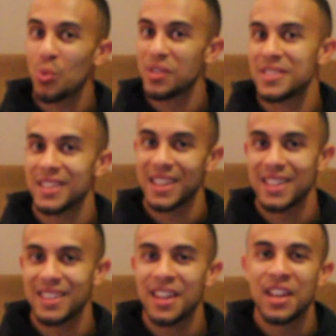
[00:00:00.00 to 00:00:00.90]
Once
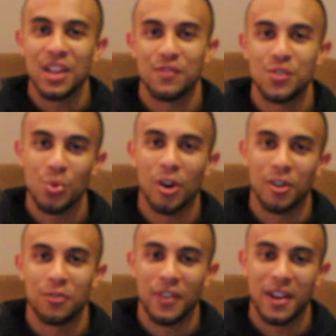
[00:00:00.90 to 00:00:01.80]
again, if you are
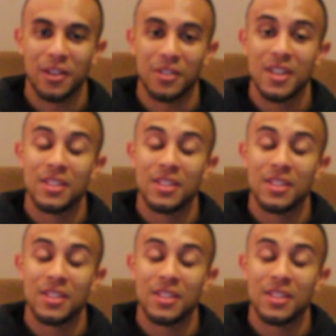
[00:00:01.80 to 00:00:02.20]
a fighter,